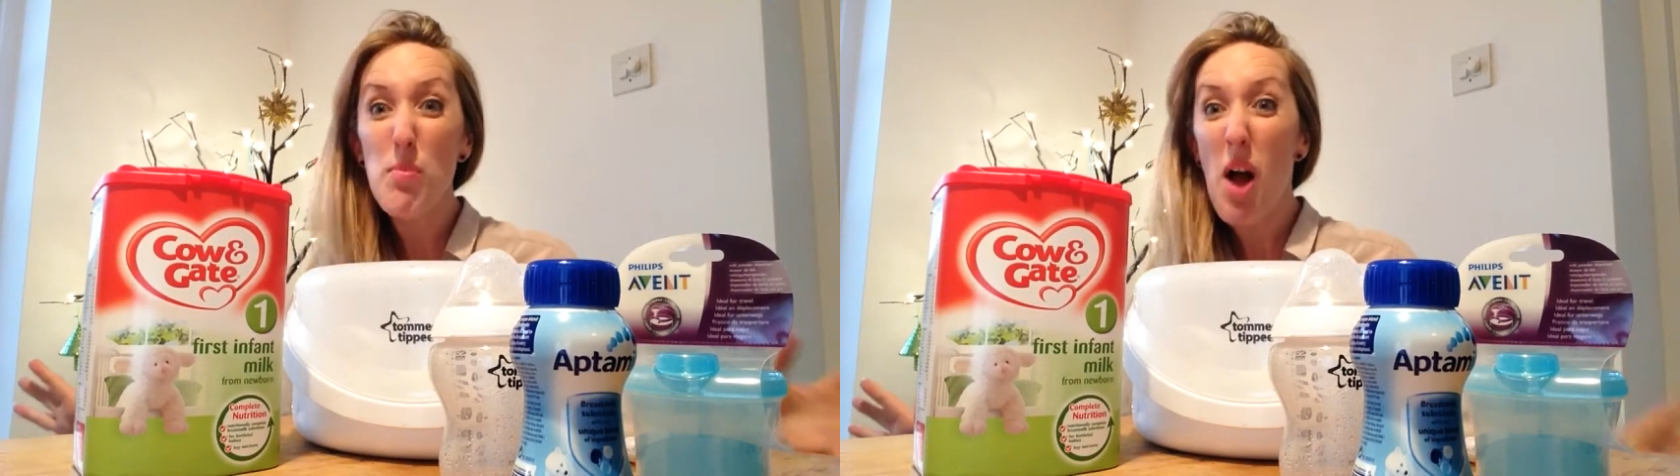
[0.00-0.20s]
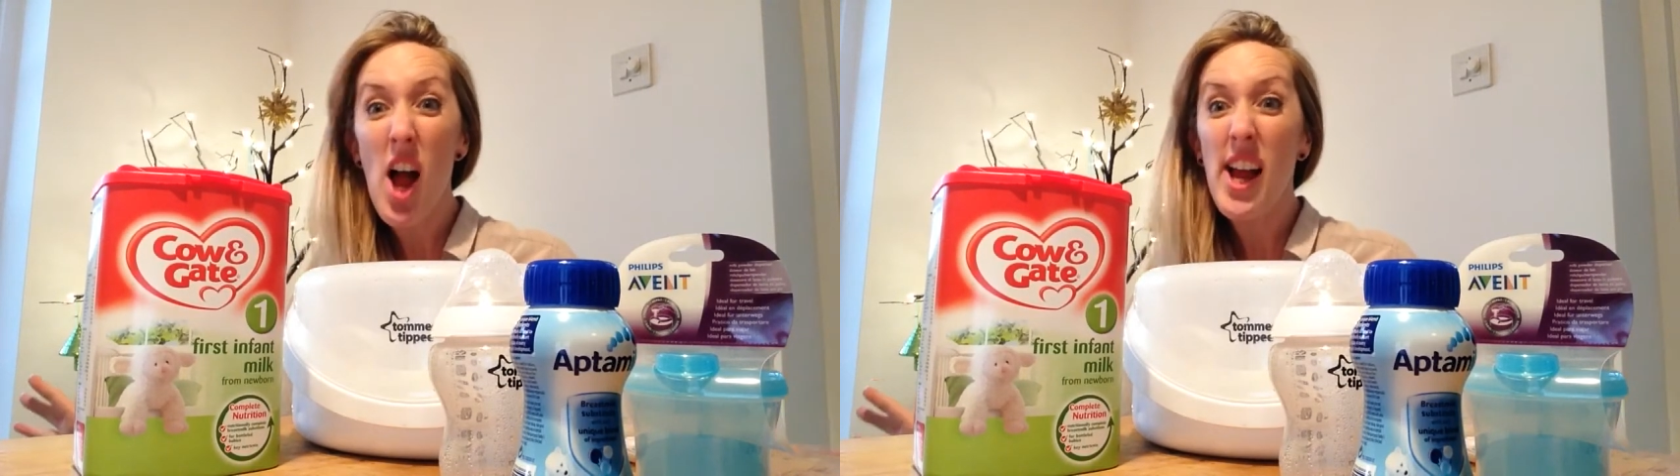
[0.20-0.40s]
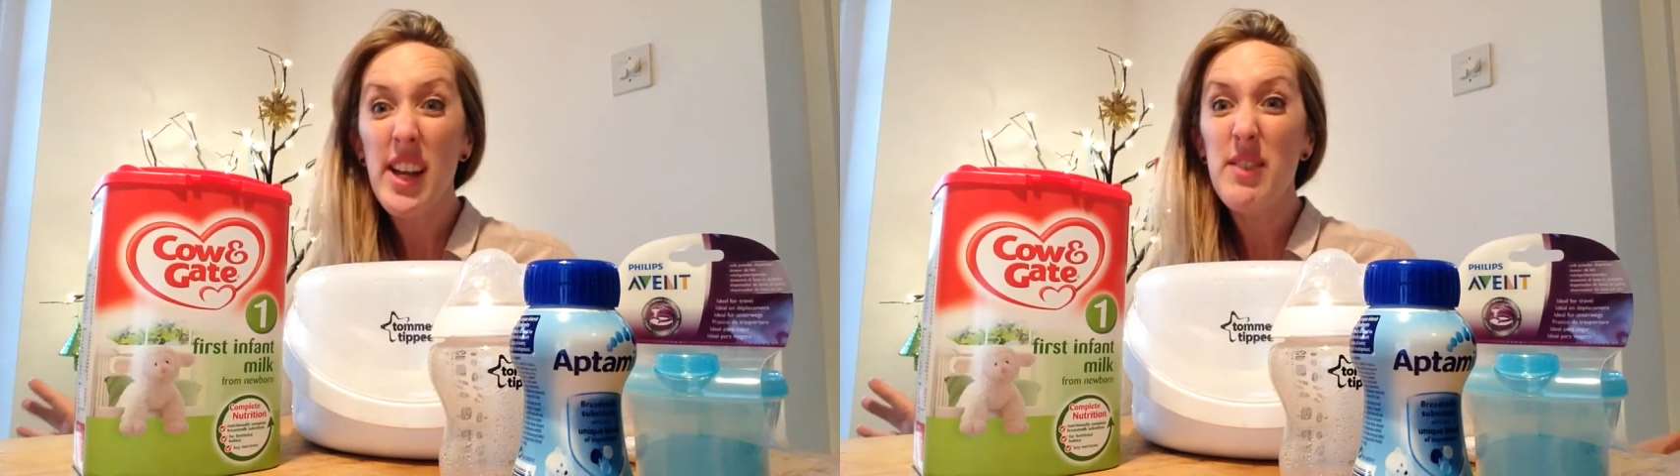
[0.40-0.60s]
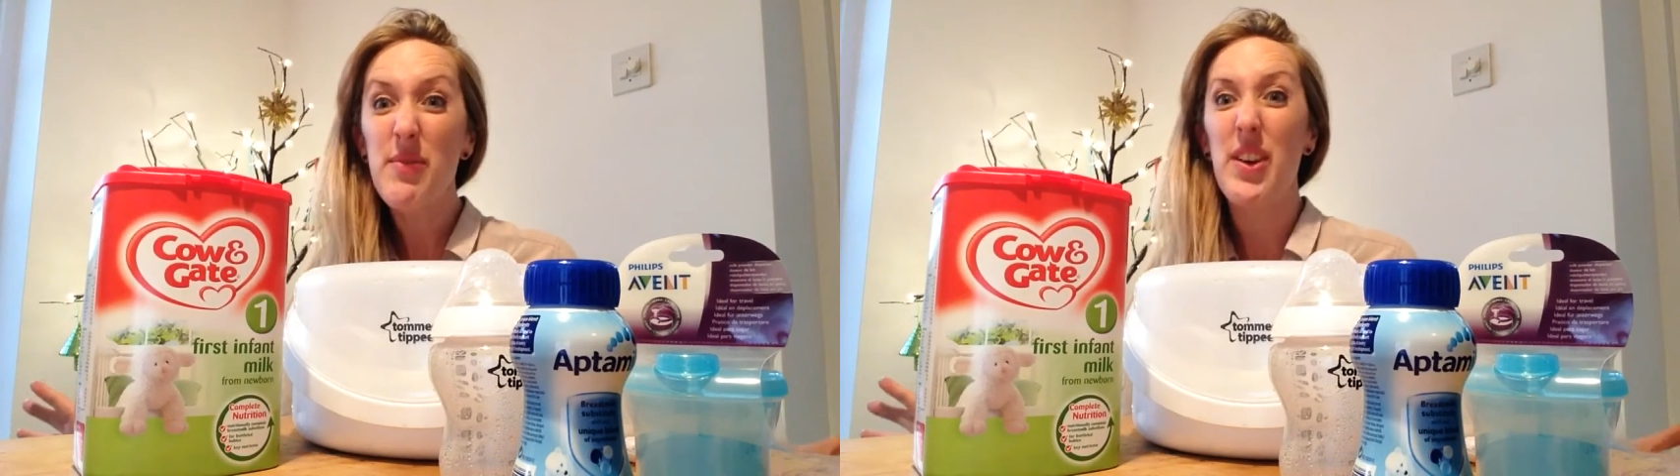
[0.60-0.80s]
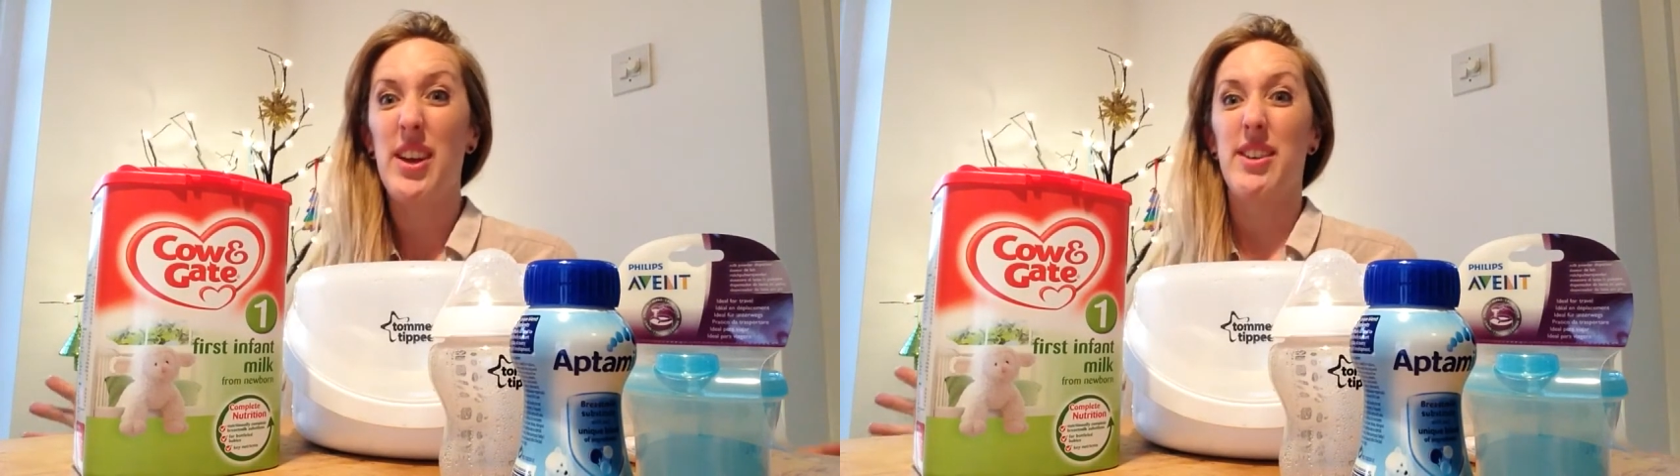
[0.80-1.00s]

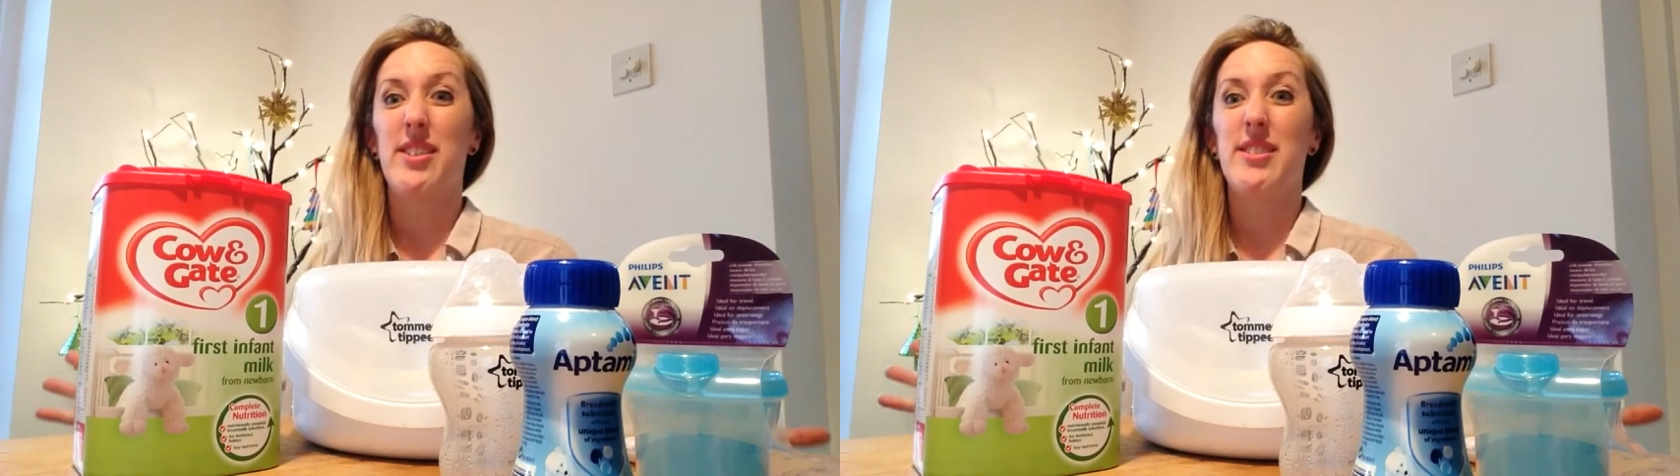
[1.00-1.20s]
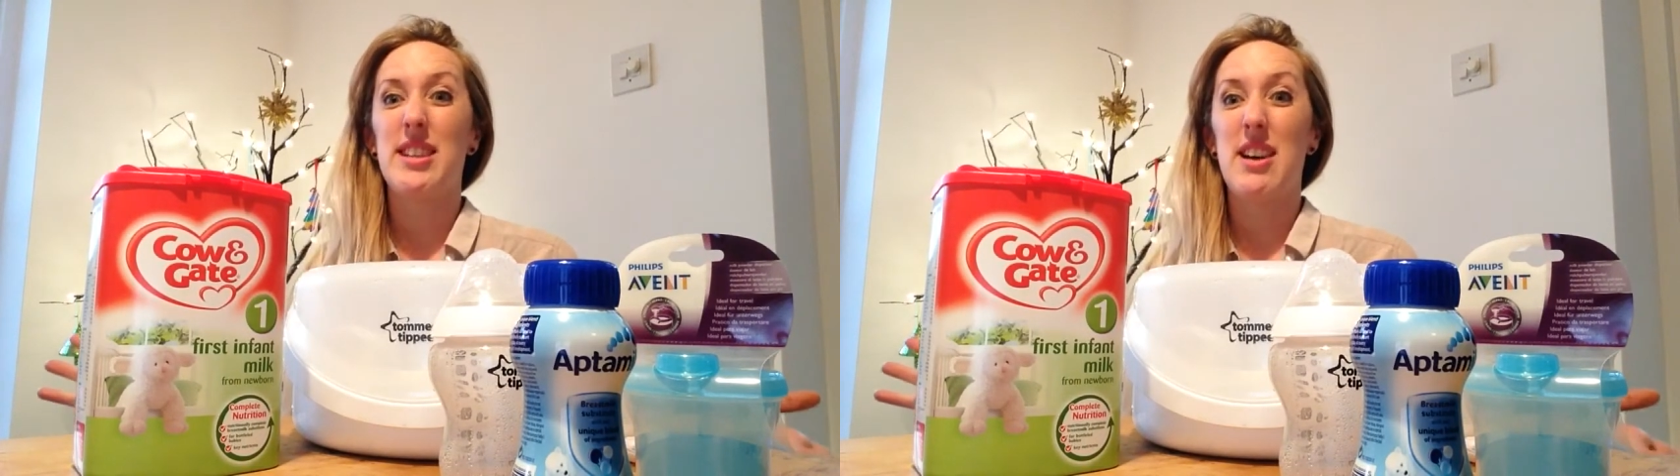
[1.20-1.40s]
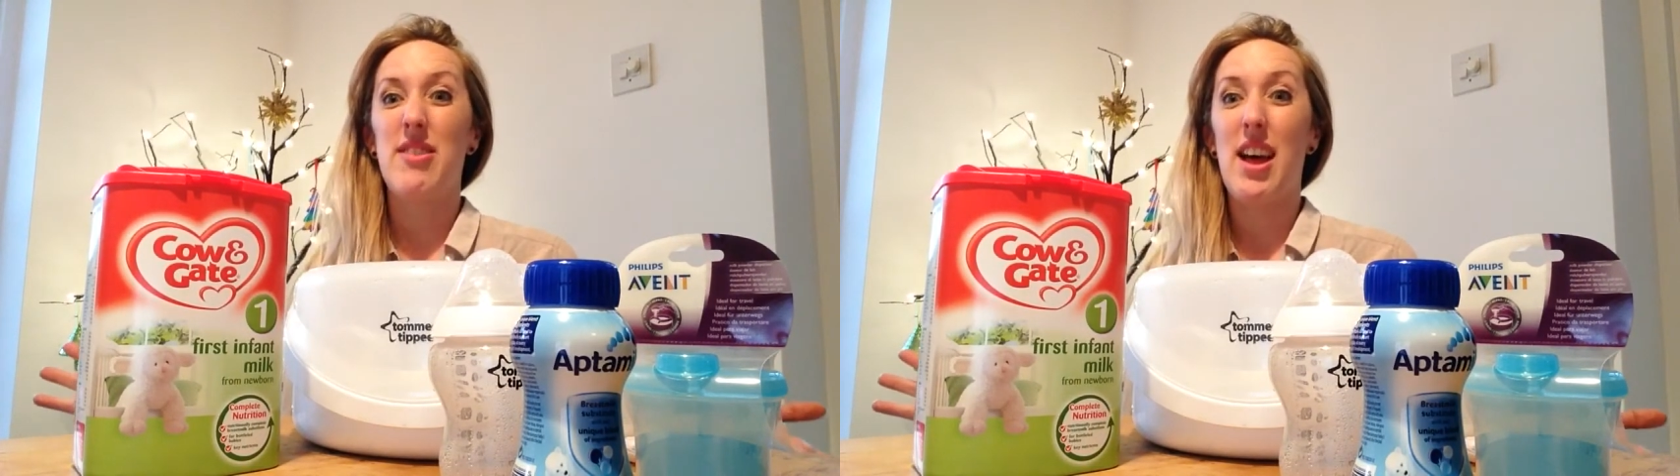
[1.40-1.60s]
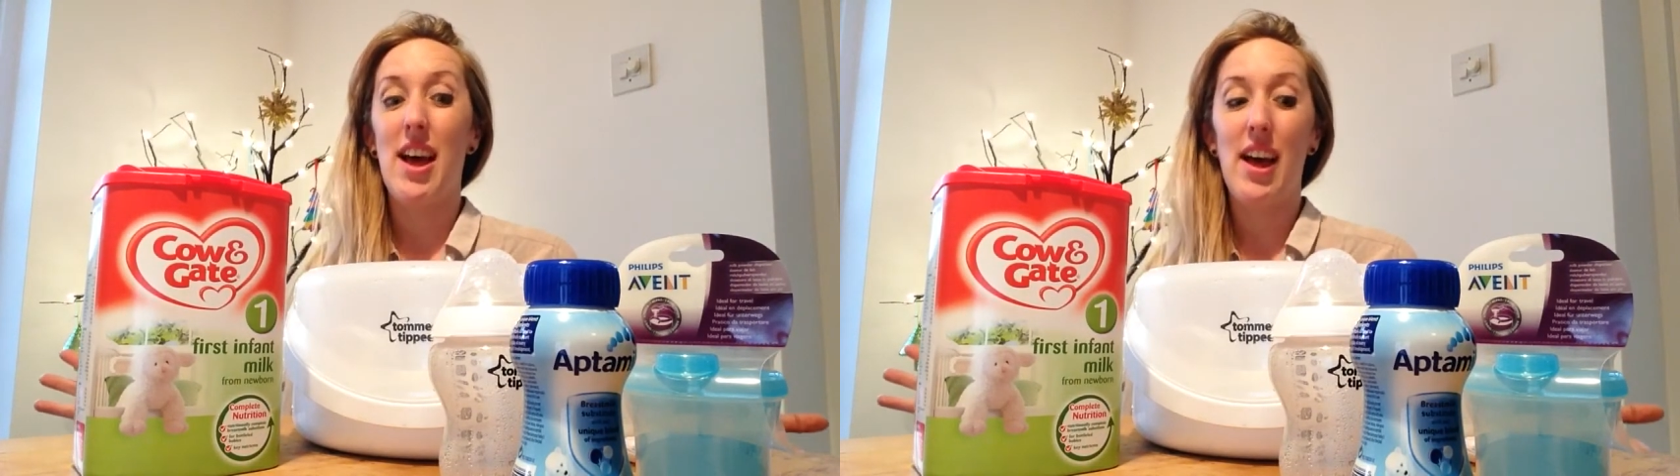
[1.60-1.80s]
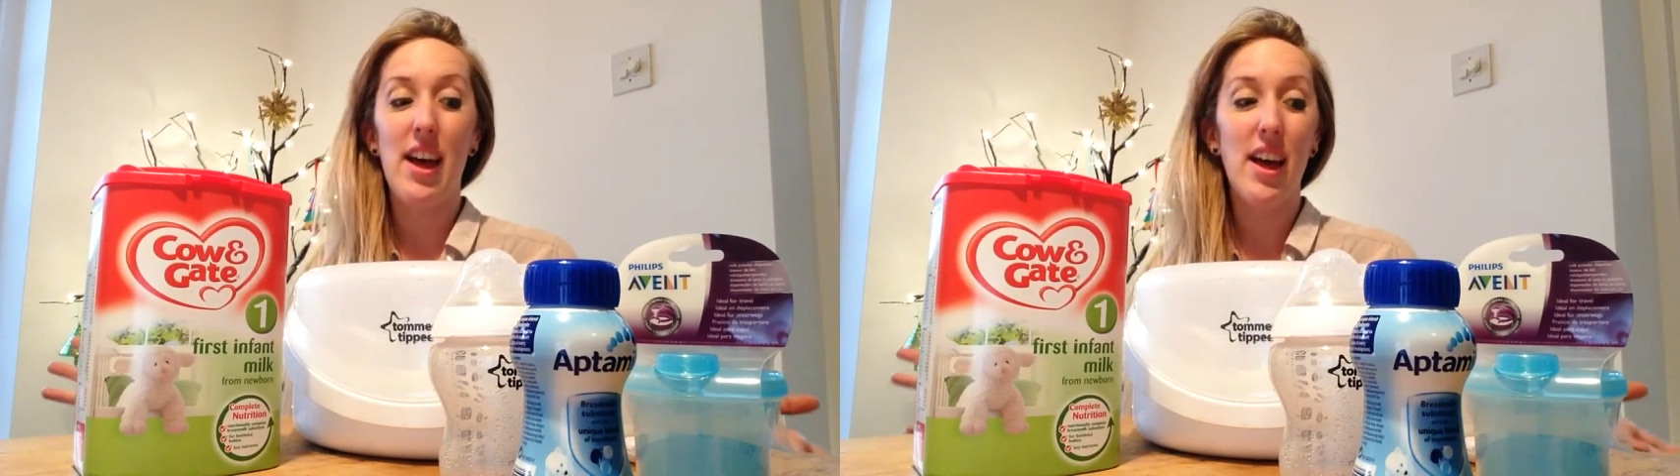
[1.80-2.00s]
minefield out
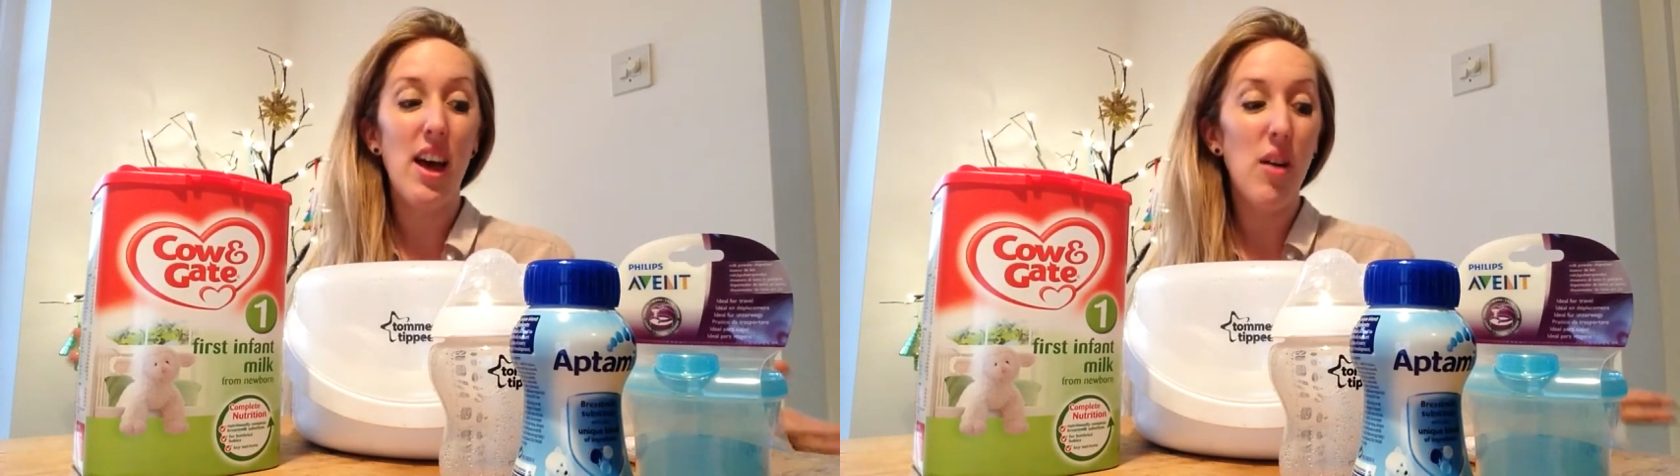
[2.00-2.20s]
there